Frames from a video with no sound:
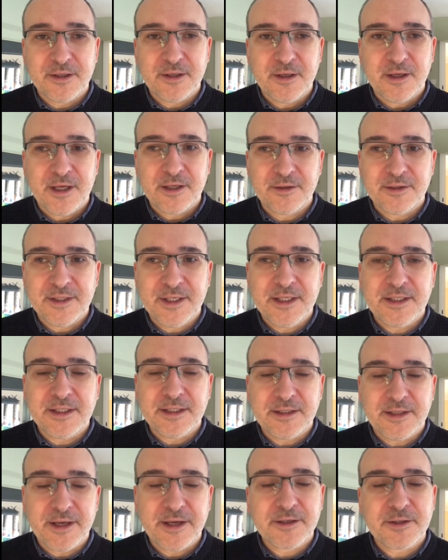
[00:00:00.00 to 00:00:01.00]
and I needed
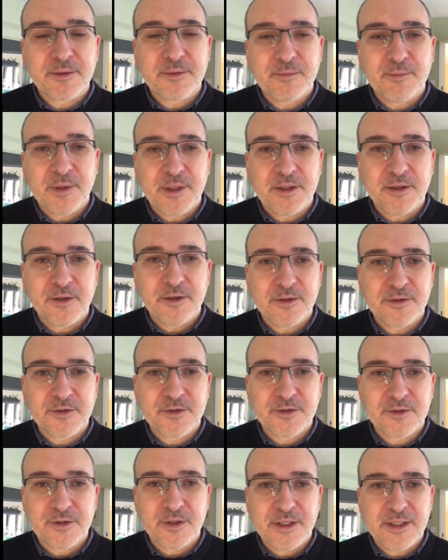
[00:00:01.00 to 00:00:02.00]
that
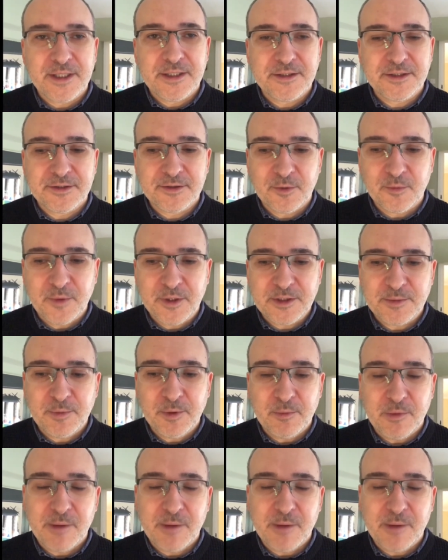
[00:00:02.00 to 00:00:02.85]
because I need somewhere to put my